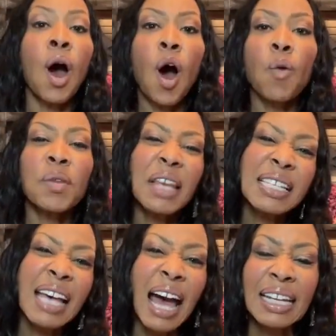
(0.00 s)
oh, well, that's
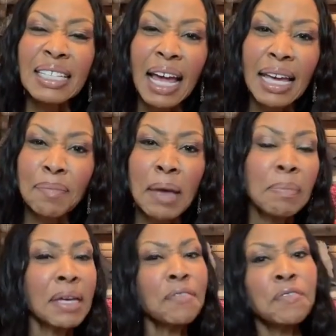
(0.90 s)
kind of like
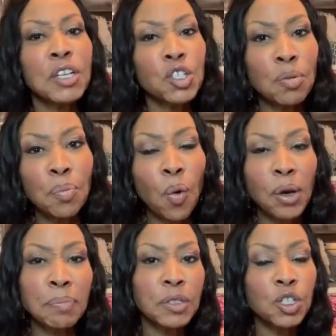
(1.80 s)
maybe a vision
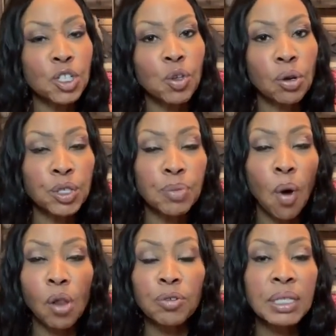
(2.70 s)
board, but just on a
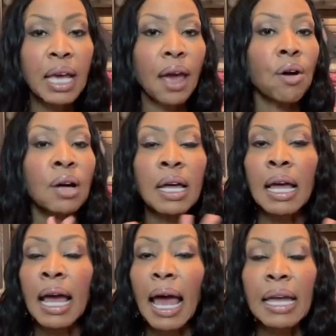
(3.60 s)
smaller scale.
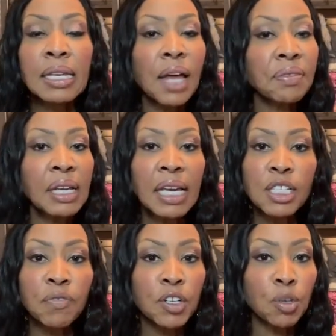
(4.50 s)
And nothing
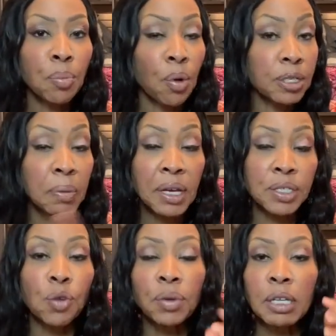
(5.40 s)
against vision boards because
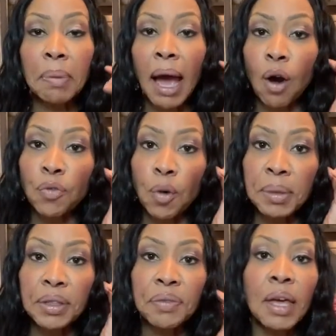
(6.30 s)
they're really powerful.
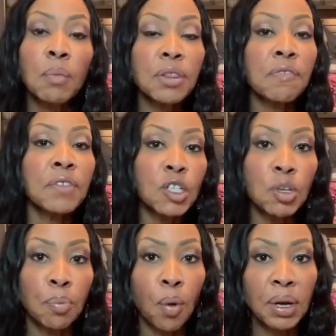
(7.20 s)
But the thing with a
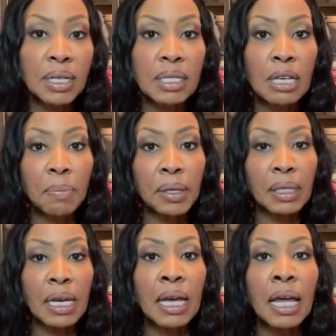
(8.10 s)
vision board is
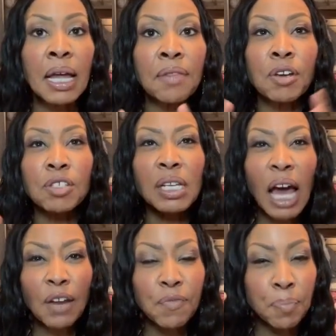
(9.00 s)
typically there's a
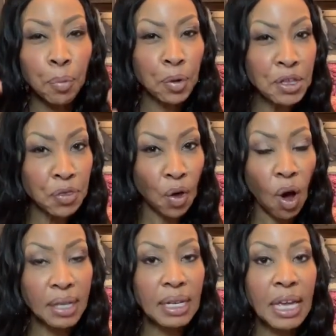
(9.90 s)
lot of
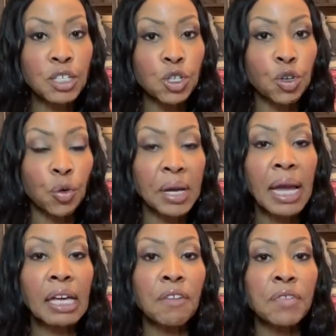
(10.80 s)
pre-thought into
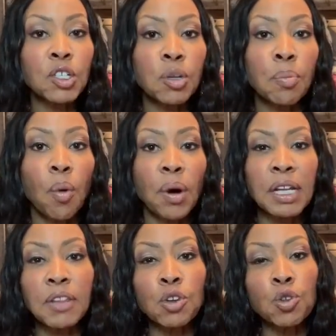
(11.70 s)
creating a vision board,
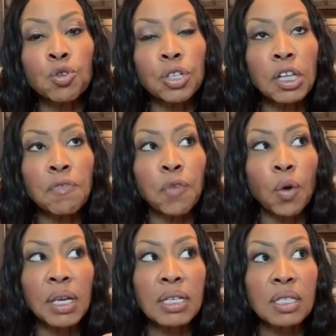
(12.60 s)
and they're usually
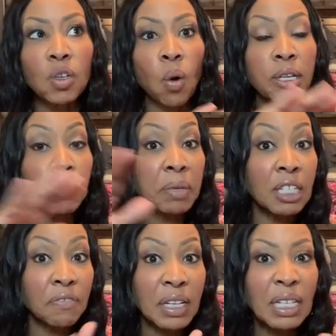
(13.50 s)
focused on a
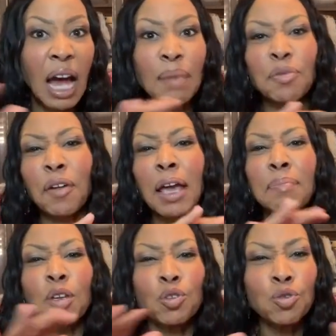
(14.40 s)
specific time frame.
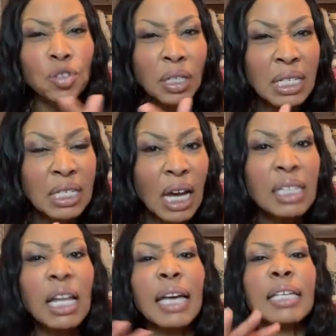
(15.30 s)
They're usually done
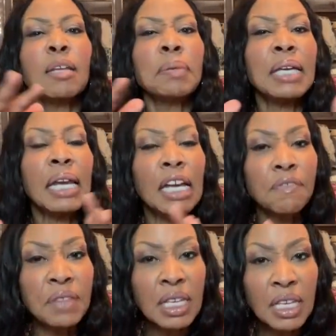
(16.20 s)
like in the beginning
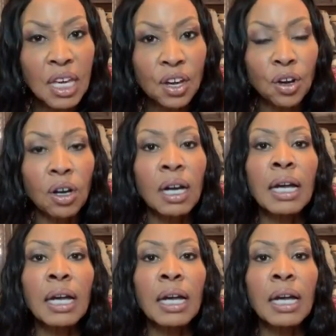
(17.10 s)
of the year.